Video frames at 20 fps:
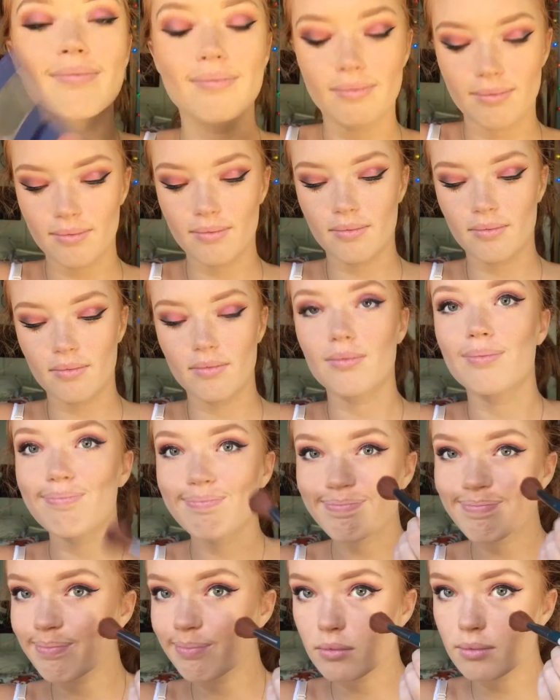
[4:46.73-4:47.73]
After I take some
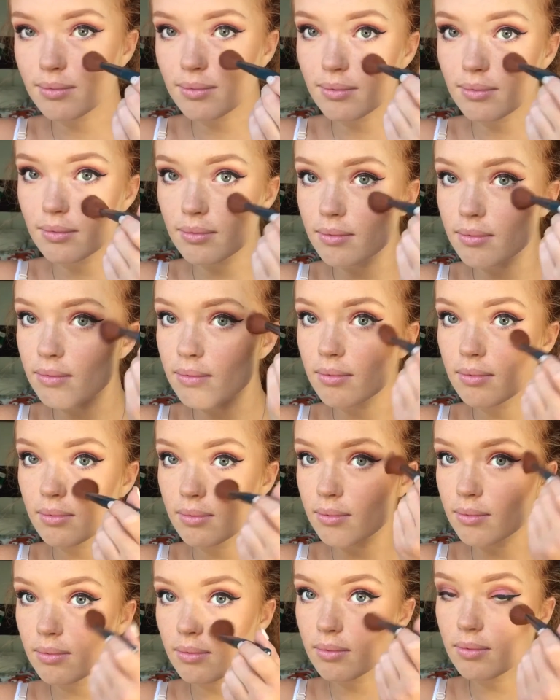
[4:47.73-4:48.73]
Ulta blush
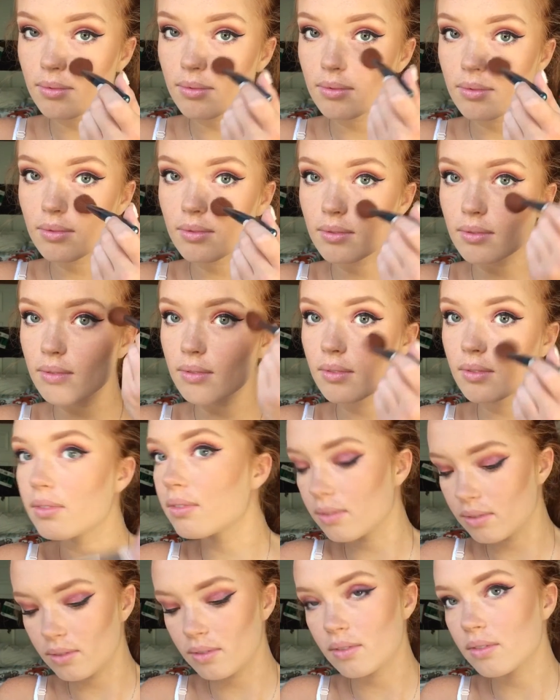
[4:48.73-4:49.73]
and I begin to just put
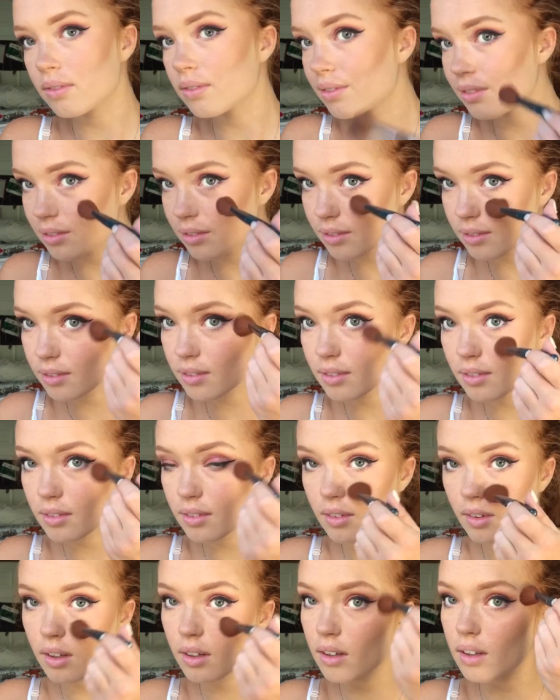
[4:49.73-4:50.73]
that right above the
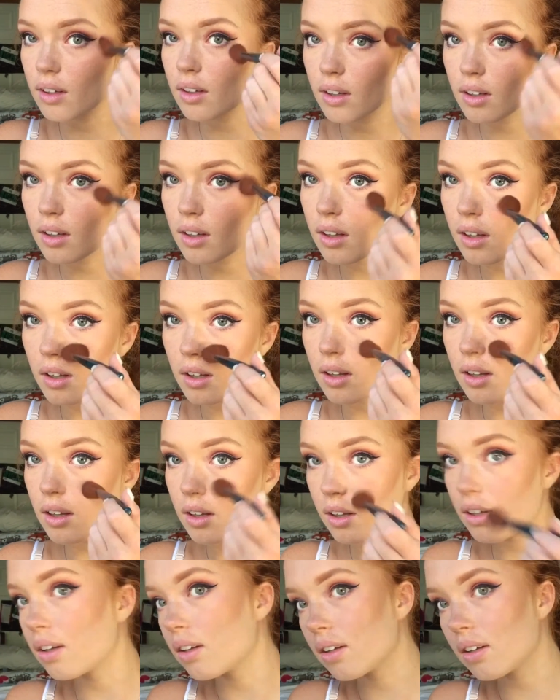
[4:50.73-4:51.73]
bronzer
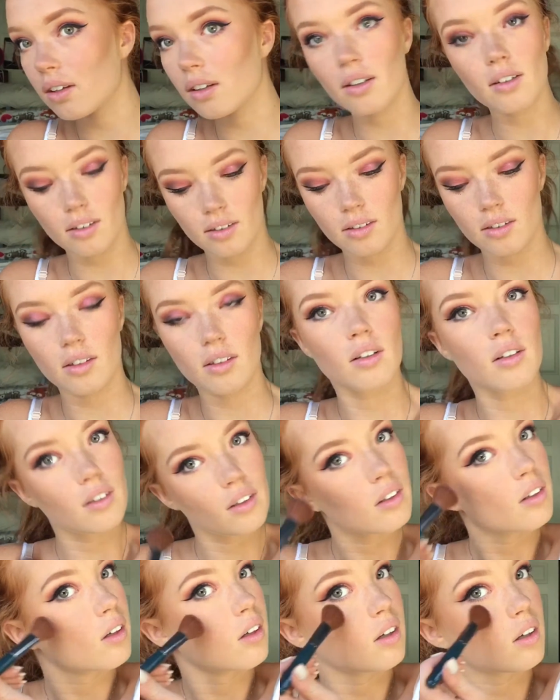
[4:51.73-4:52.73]
and kind of swipe
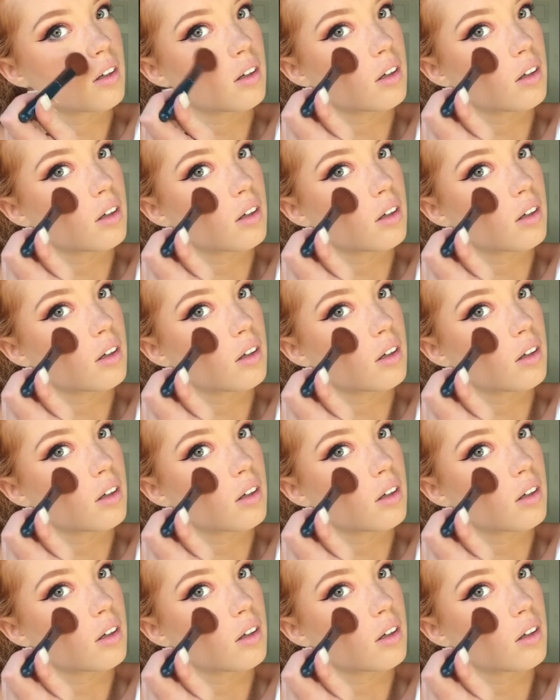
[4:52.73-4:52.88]
up.